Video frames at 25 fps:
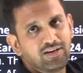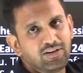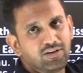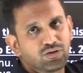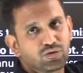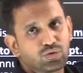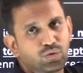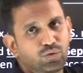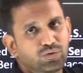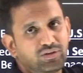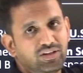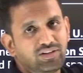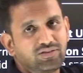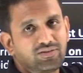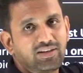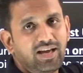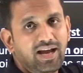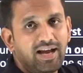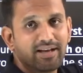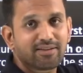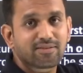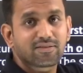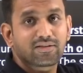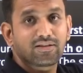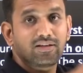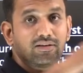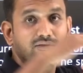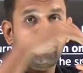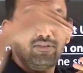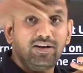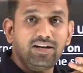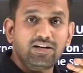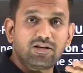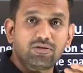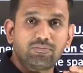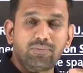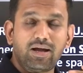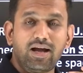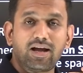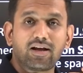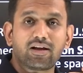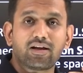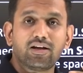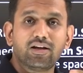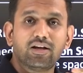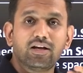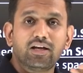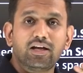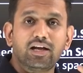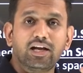So this has went
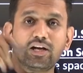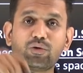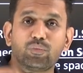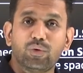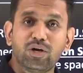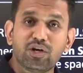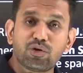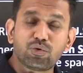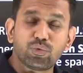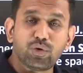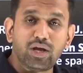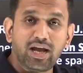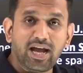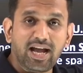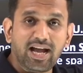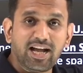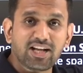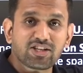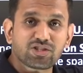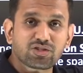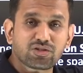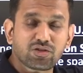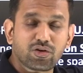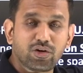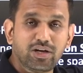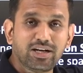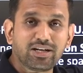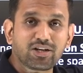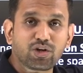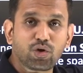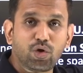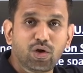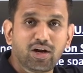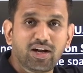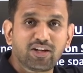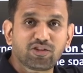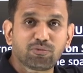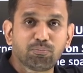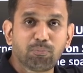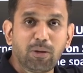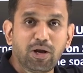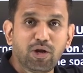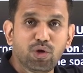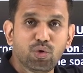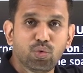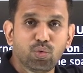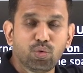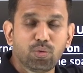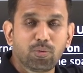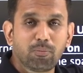back. It went to an asteroid called as
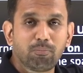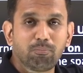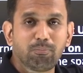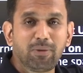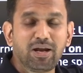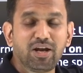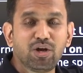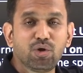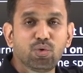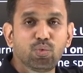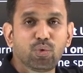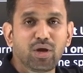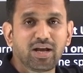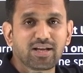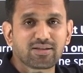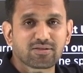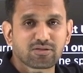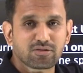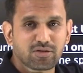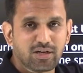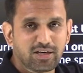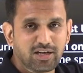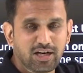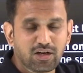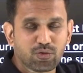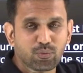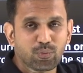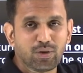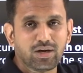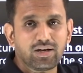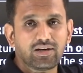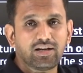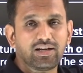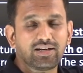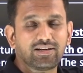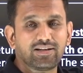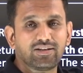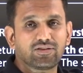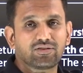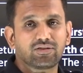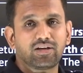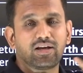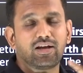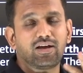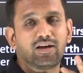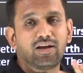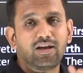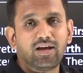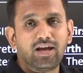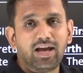Bennu asteroid. It is
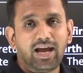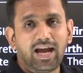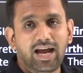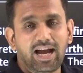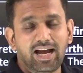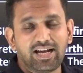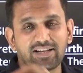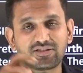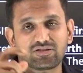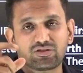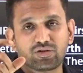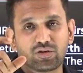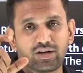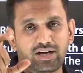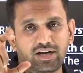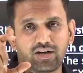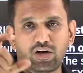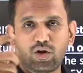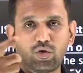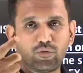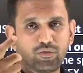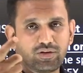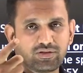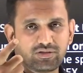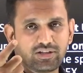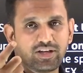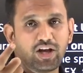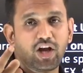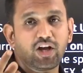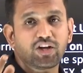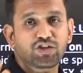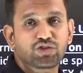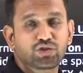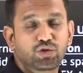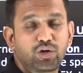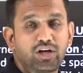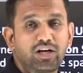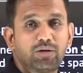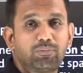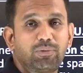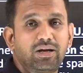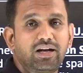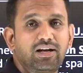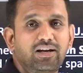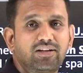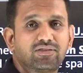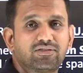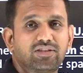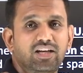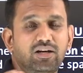a asteroid. Obviously asteroid
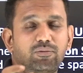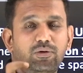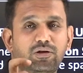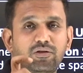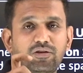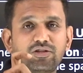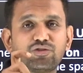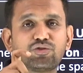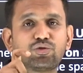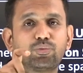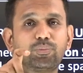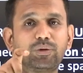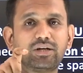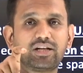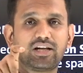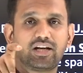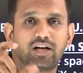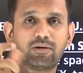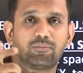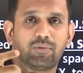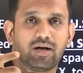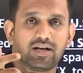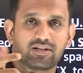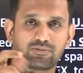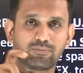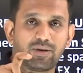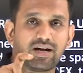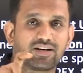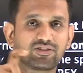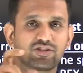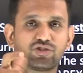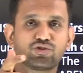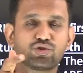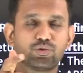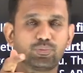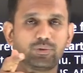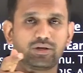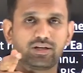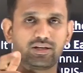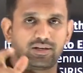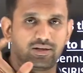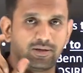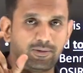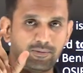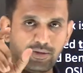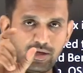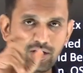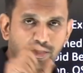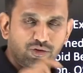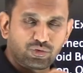belt is there between Jupiter and Mars and Jupiter.
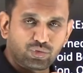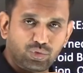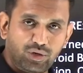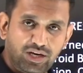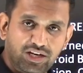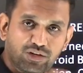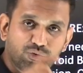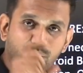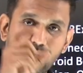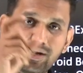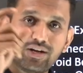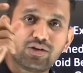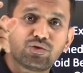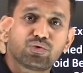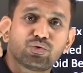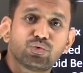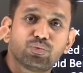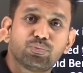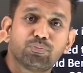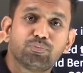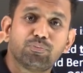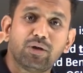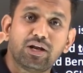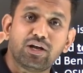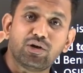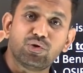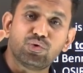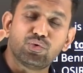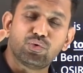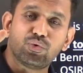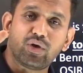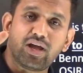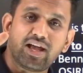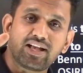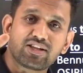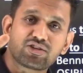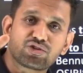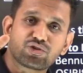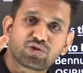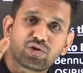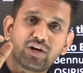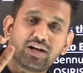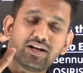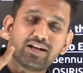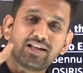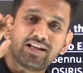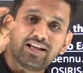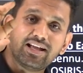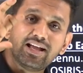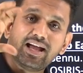So it went to Bennu
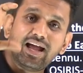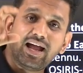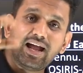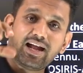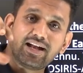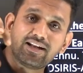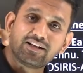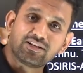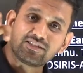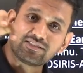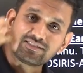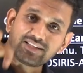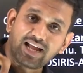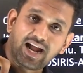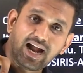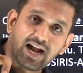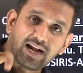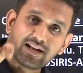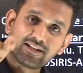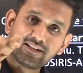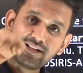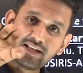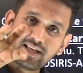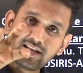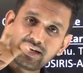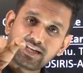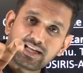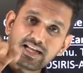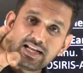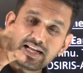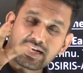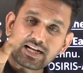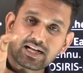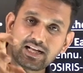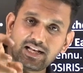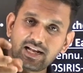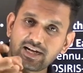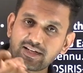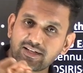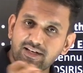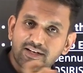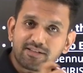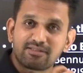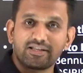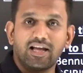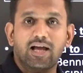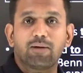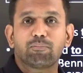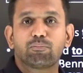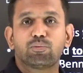asteroid and sat there, collected
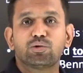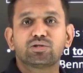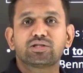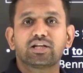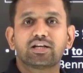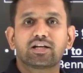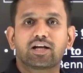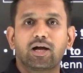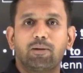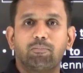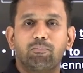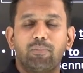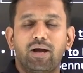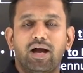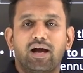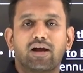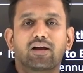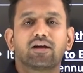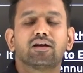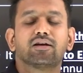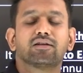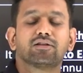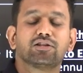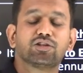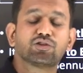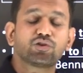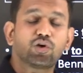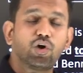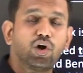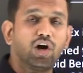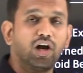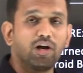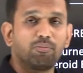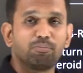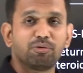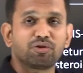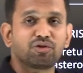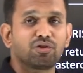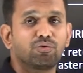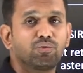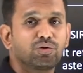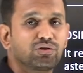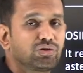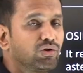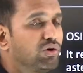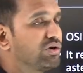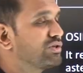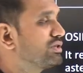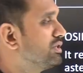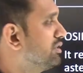samples and come back. This all mission was
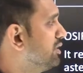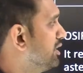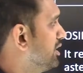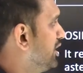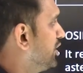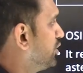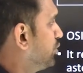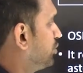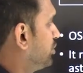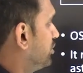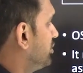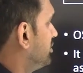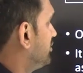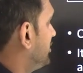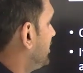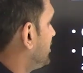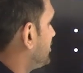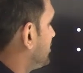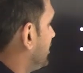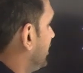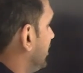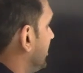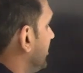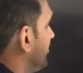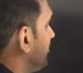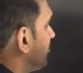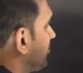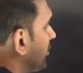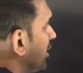launched in the year 2016.